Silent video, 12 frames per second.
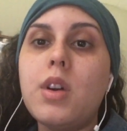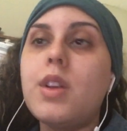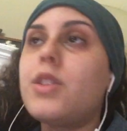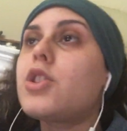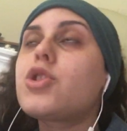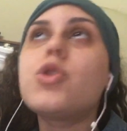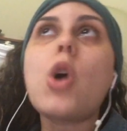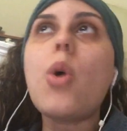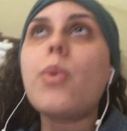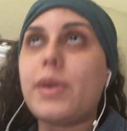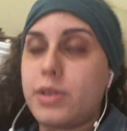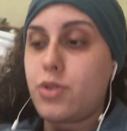There's
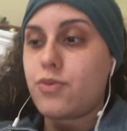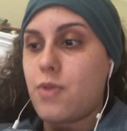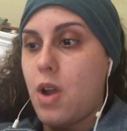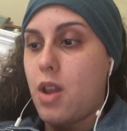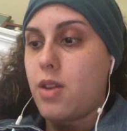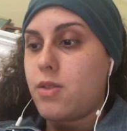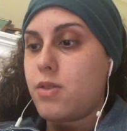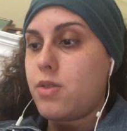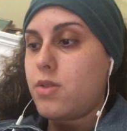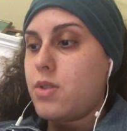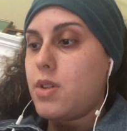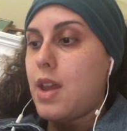nowhere to run.
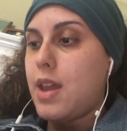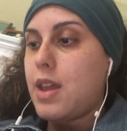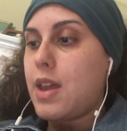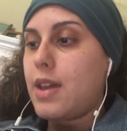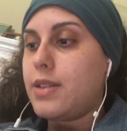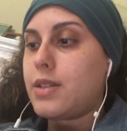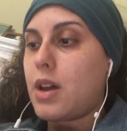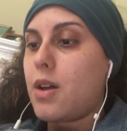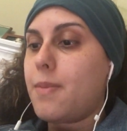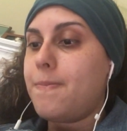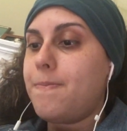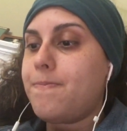
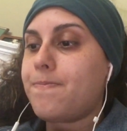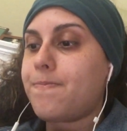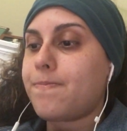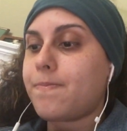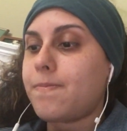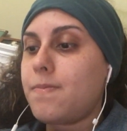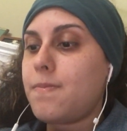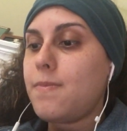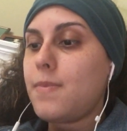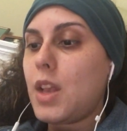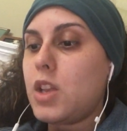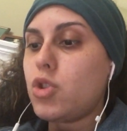And
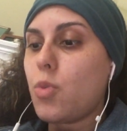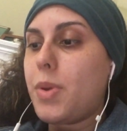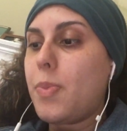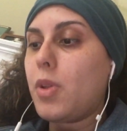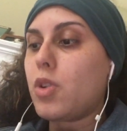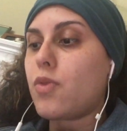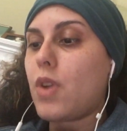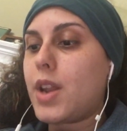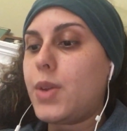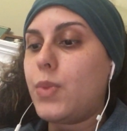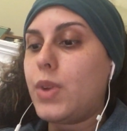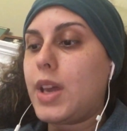so people are
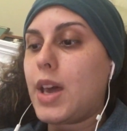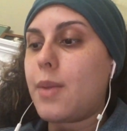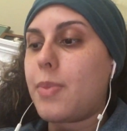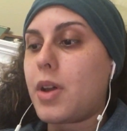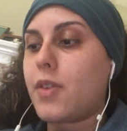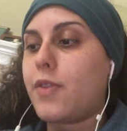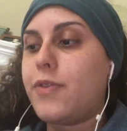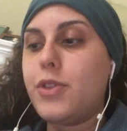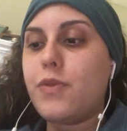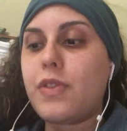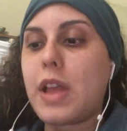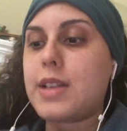running. We get up a few
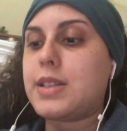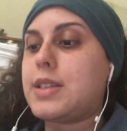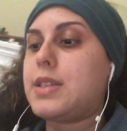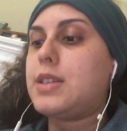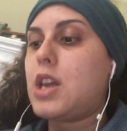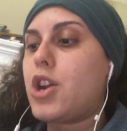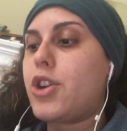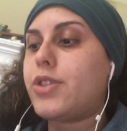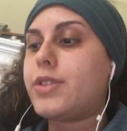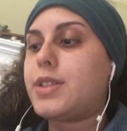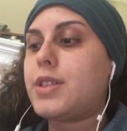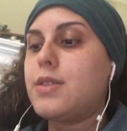flights of
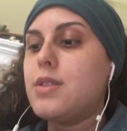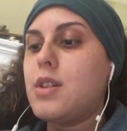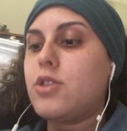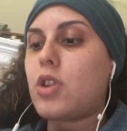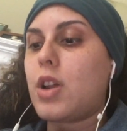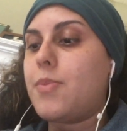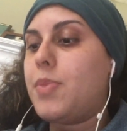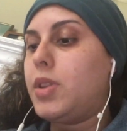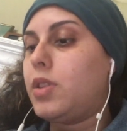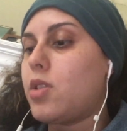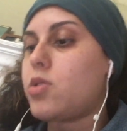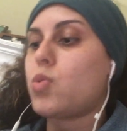stairs trying to
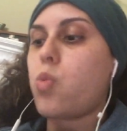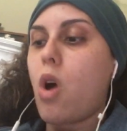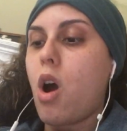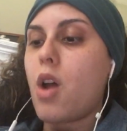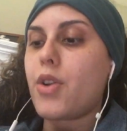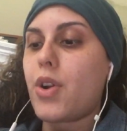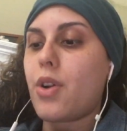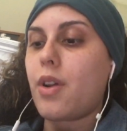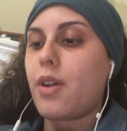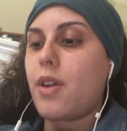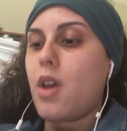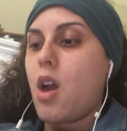beat this water.
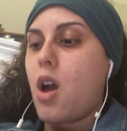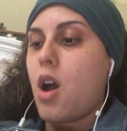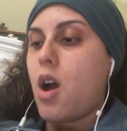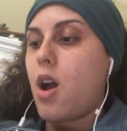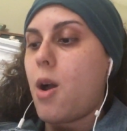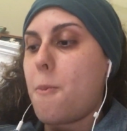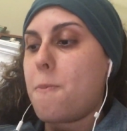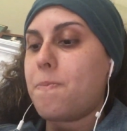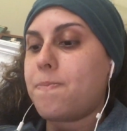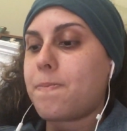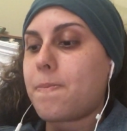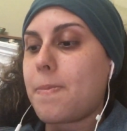And
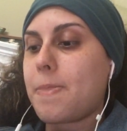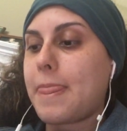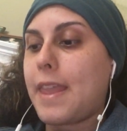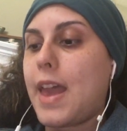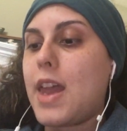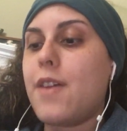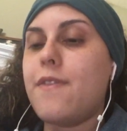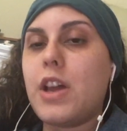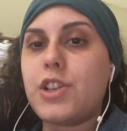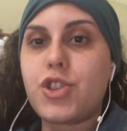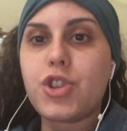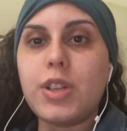
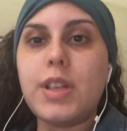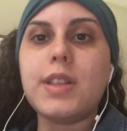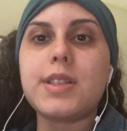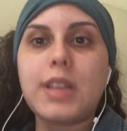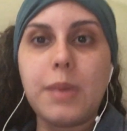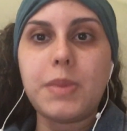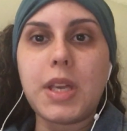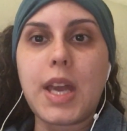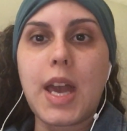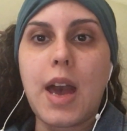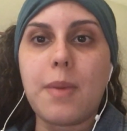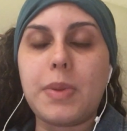eventually the same thing
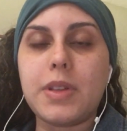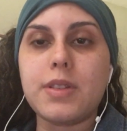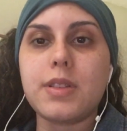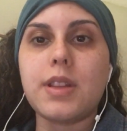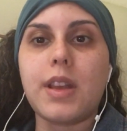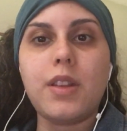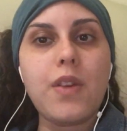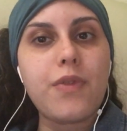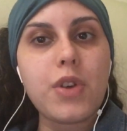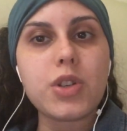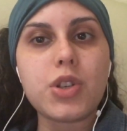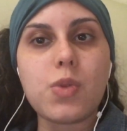happens like the
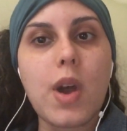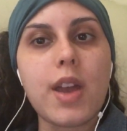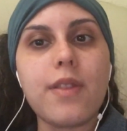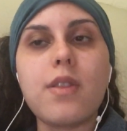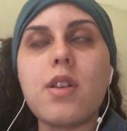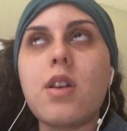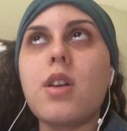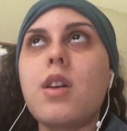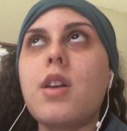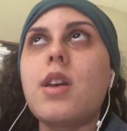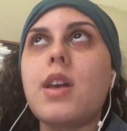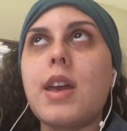first wave.
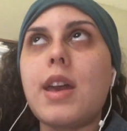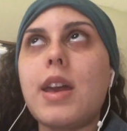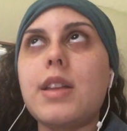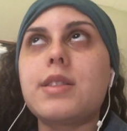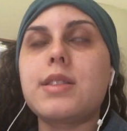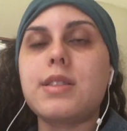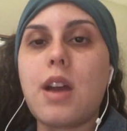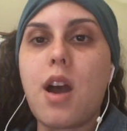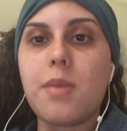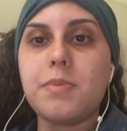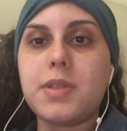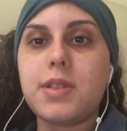It
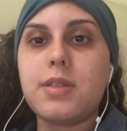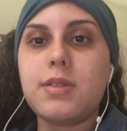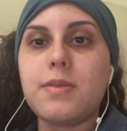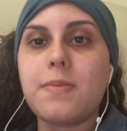stops.